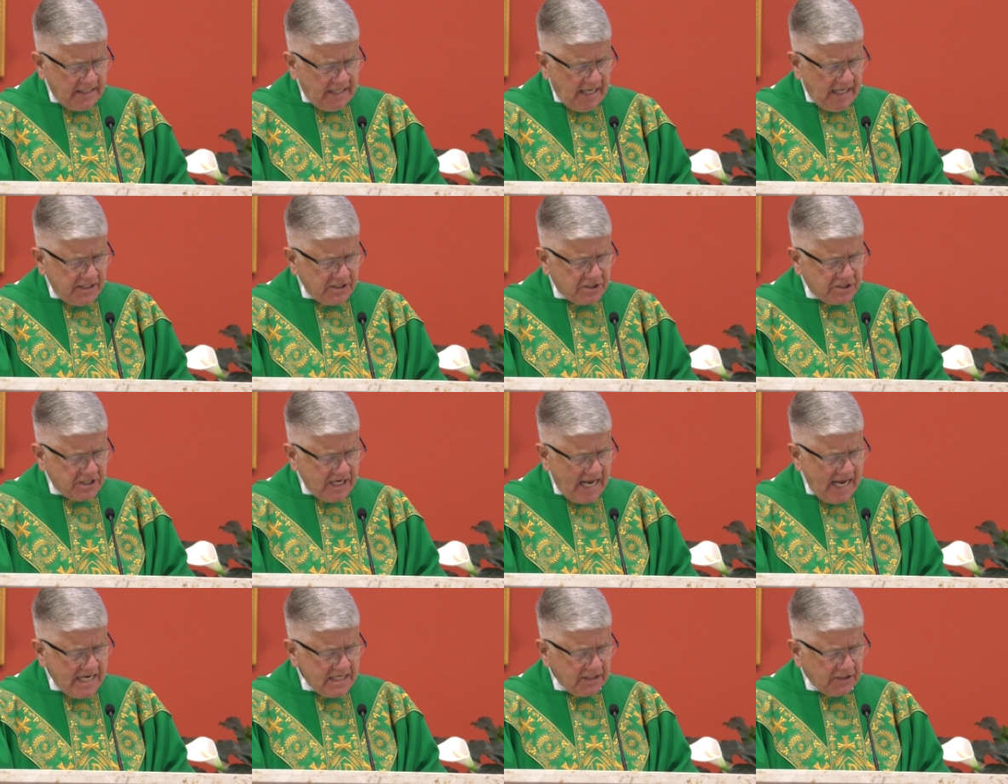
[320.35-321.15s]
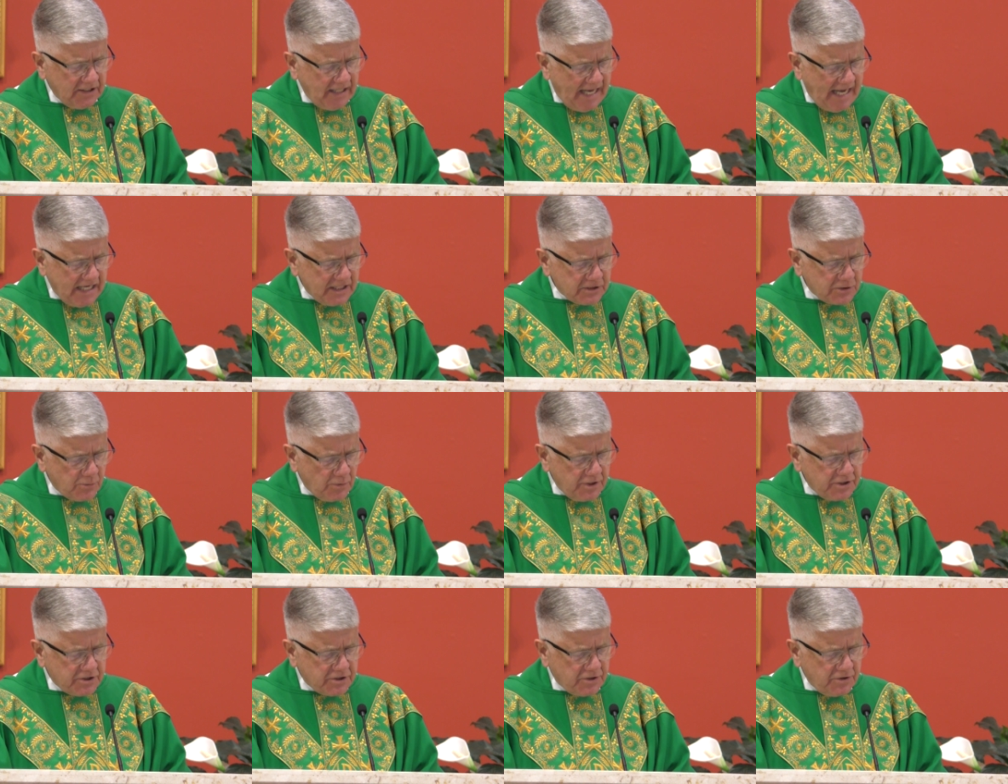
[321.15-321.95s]
and send
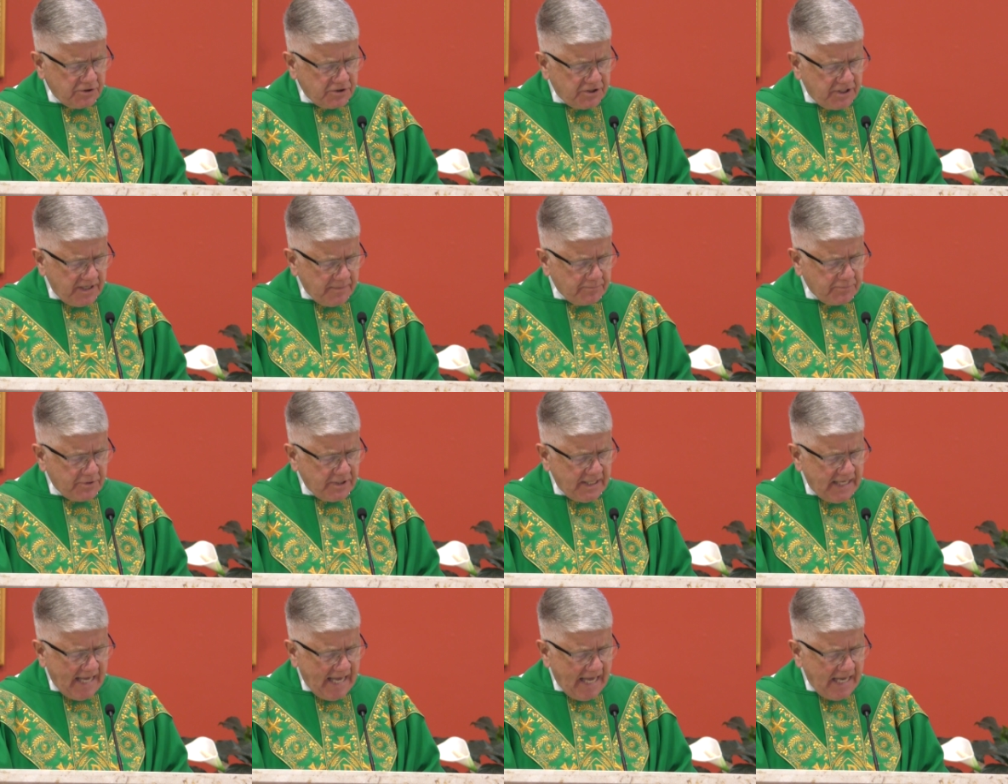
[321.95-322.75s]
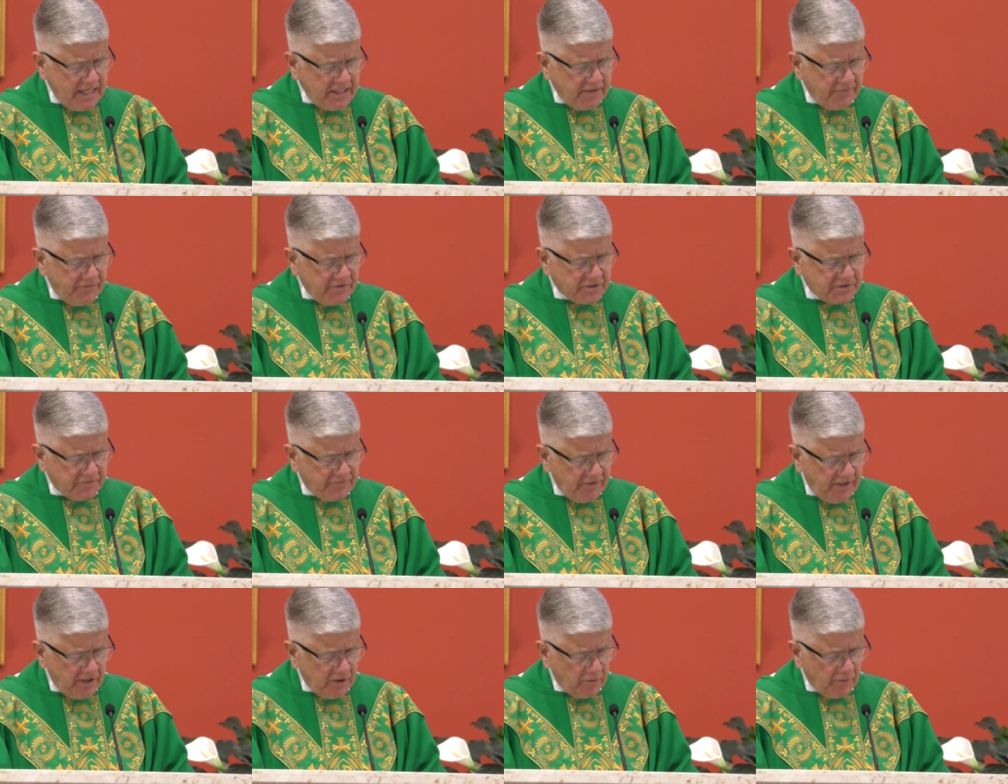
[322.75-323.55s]
Lazarus to dip the end of his
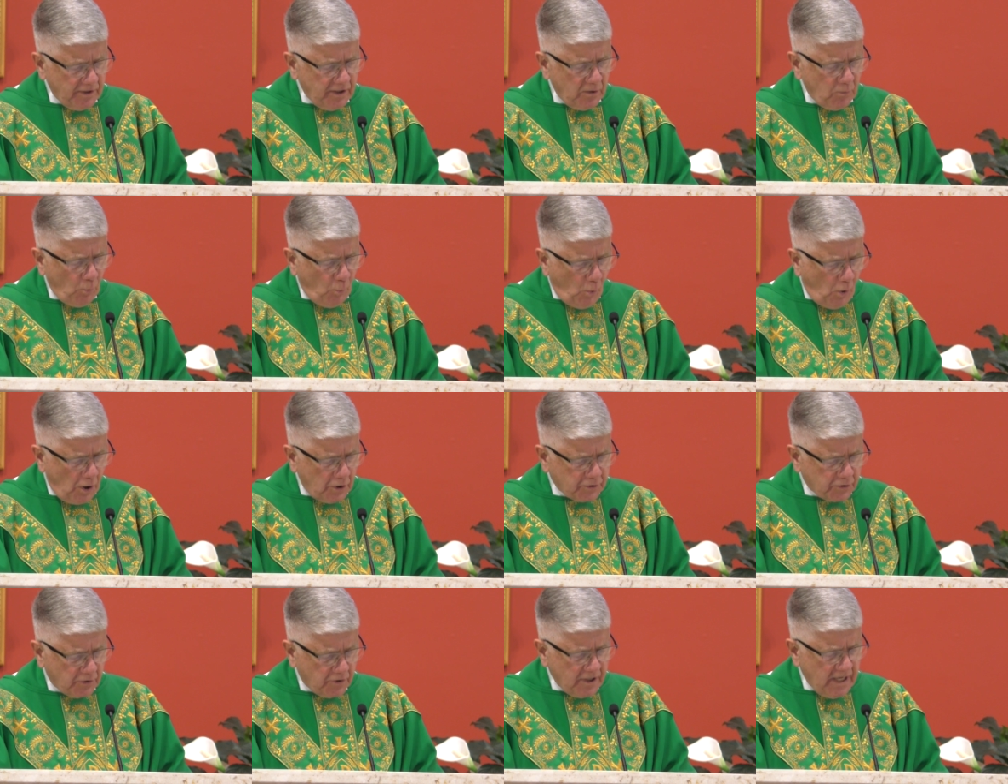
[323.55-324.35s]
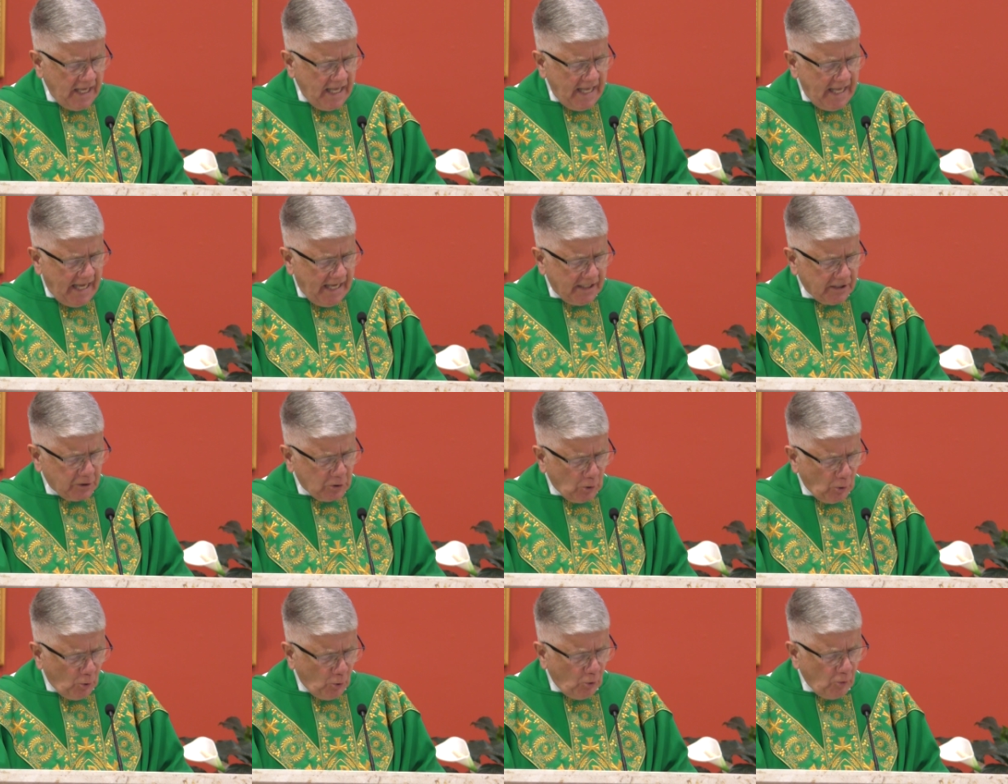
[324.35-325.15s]
finger in water and
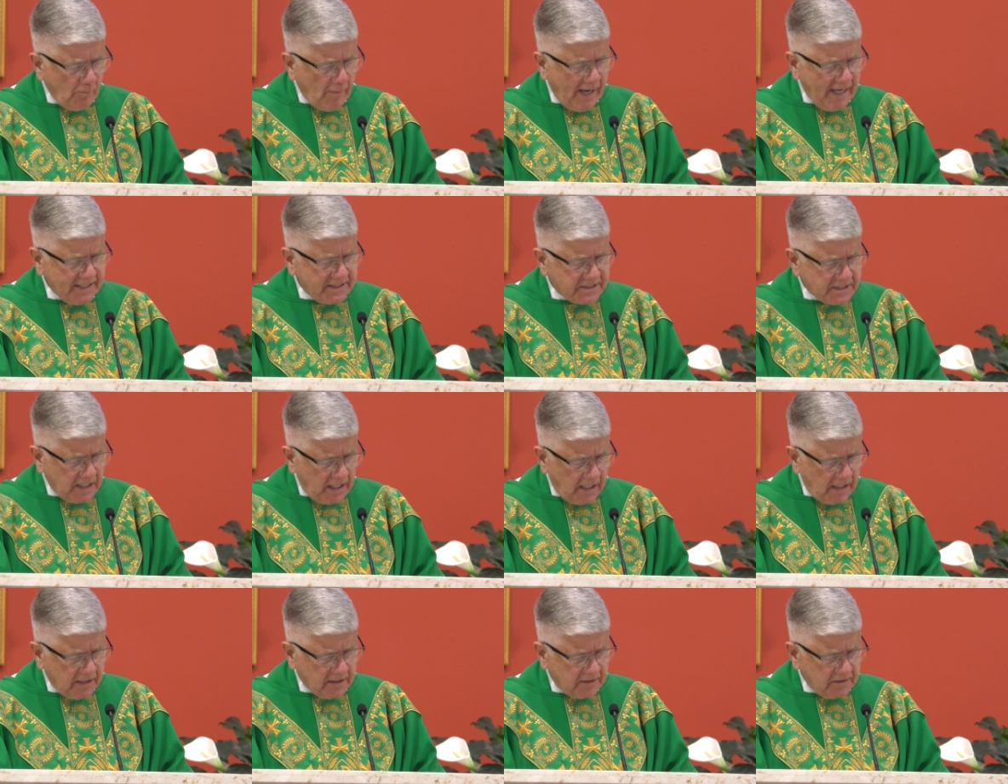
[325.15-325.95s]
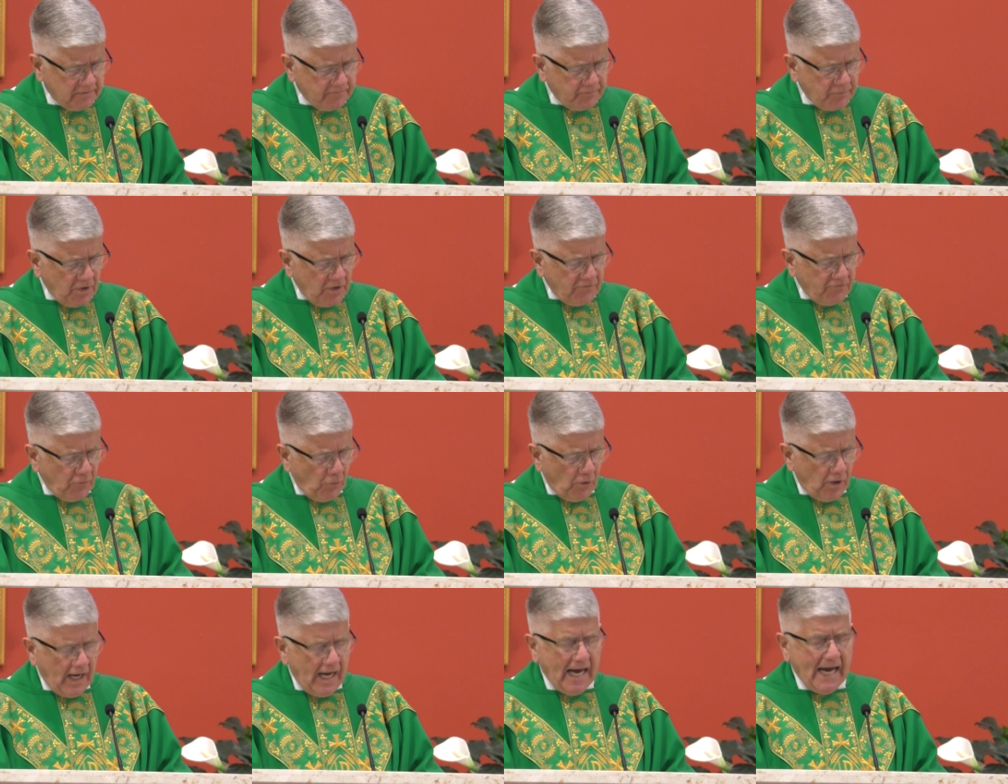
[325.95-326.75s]
cool my tongue,
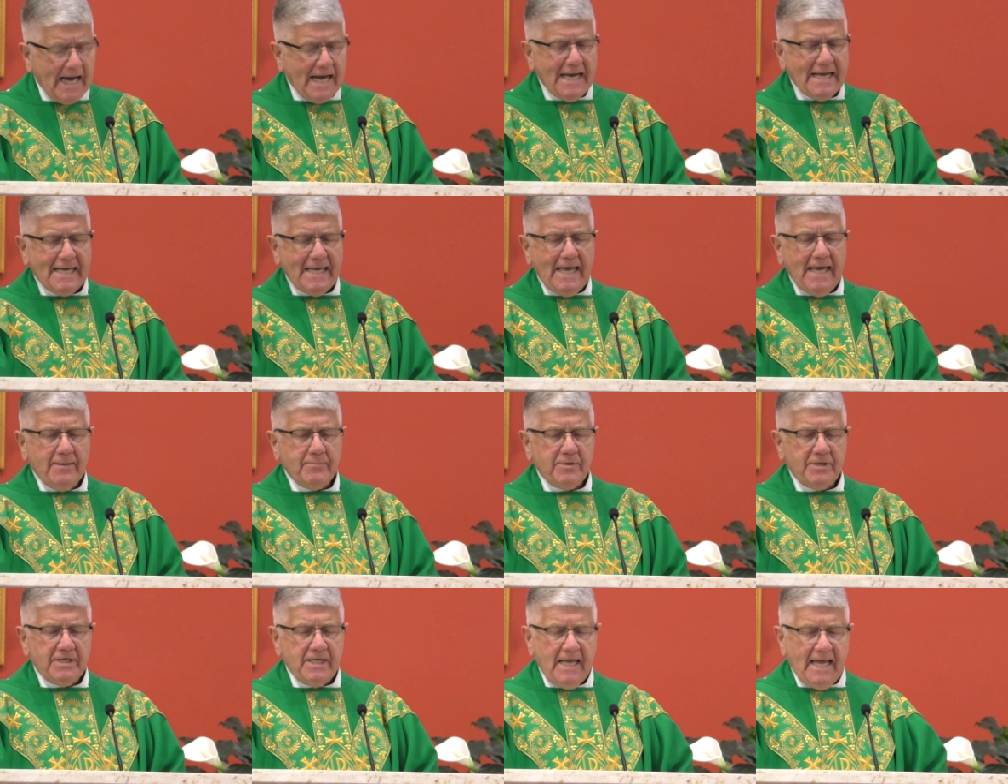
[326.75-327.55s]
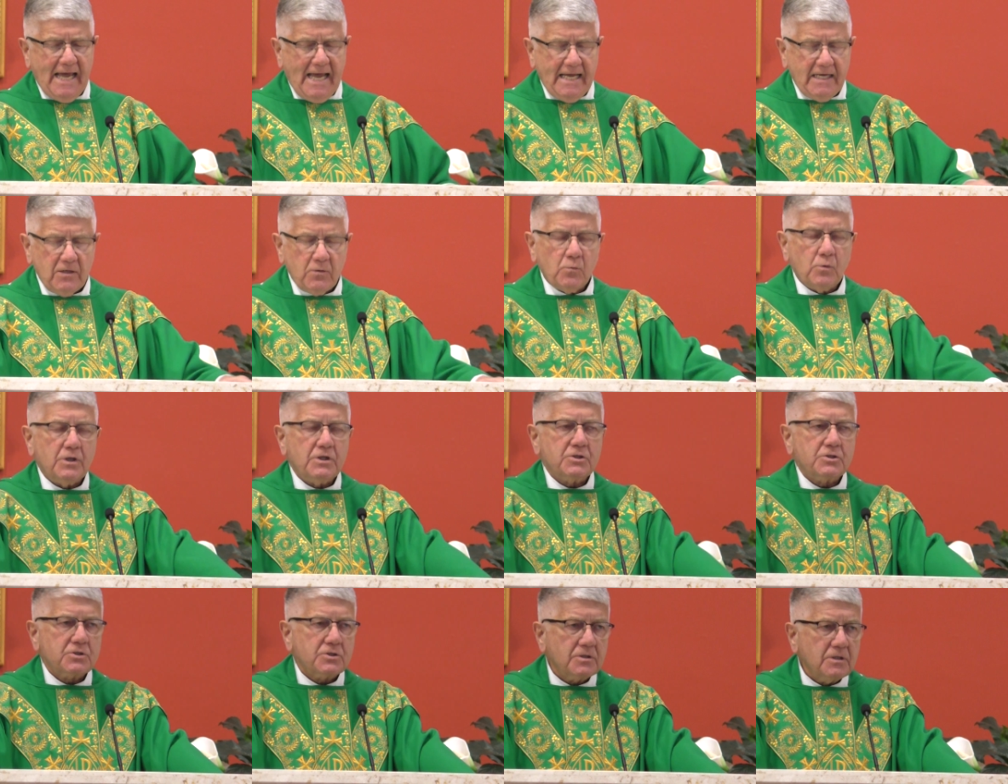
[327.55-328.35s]
for I am in
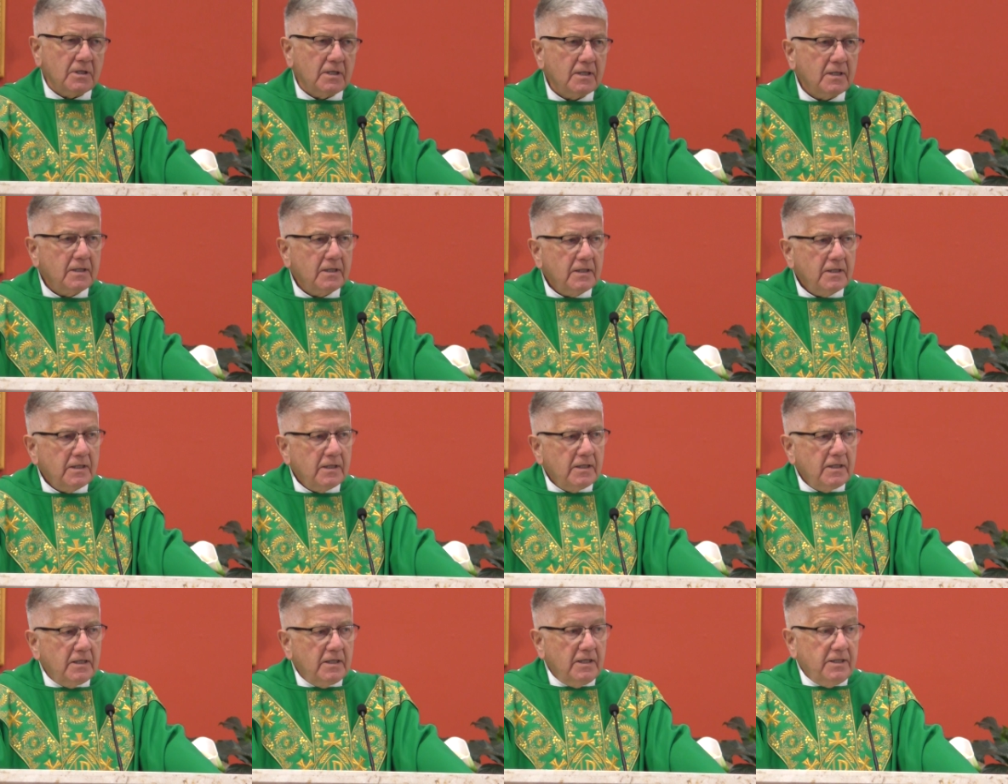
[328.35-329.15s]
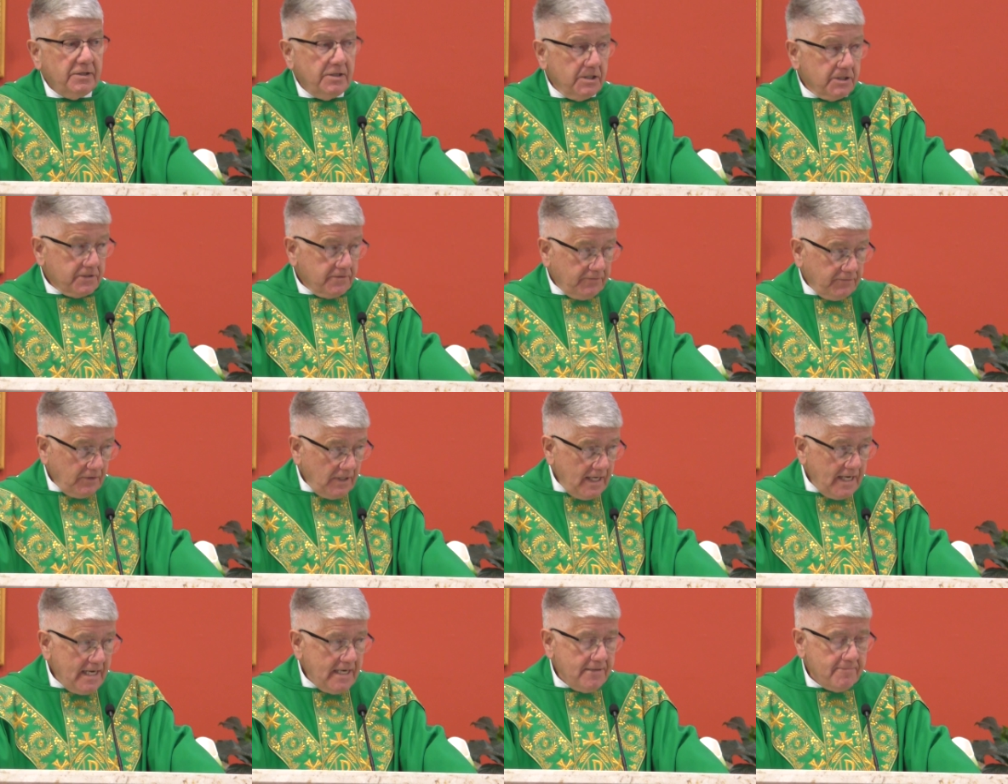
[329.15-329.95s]
anguish in this
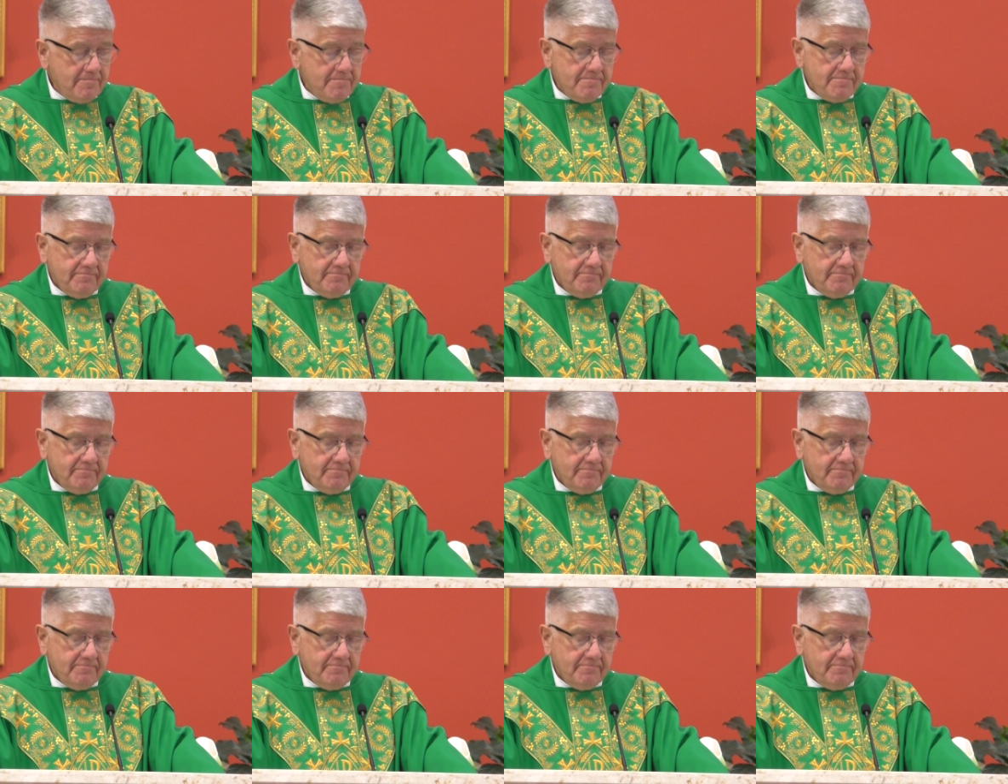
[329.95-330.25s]
flame.